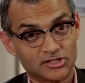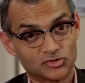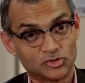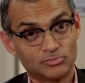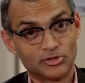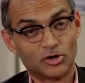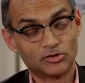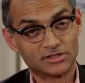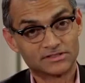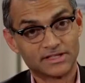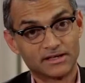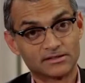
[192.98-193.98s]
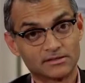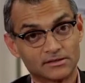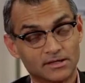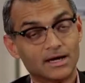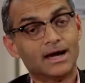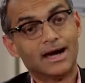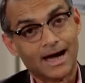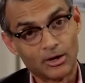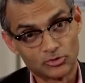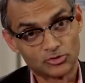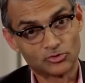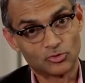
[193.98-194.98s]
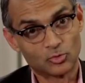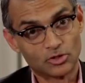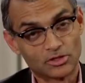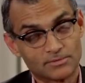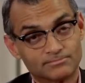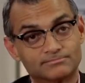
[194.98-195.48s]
S U, beyond the center, out into the world.